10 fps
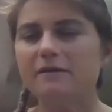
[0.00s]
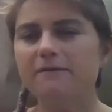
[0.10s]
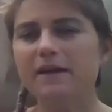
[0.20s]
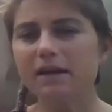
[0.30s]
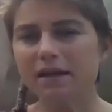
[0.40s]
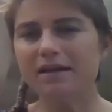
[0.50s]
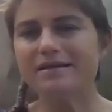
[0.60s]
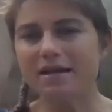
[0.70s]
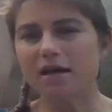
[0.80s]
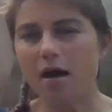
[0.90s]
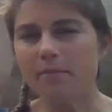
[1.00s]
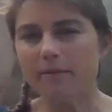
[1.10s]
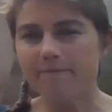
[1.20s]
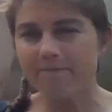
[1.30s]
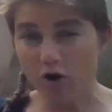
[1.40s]
feelings that come
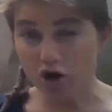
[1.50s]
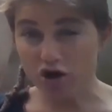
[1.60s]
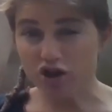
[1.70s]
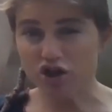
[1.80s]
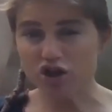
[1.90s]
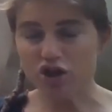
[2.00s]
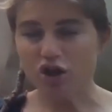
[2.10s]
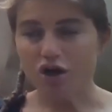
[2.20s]
up first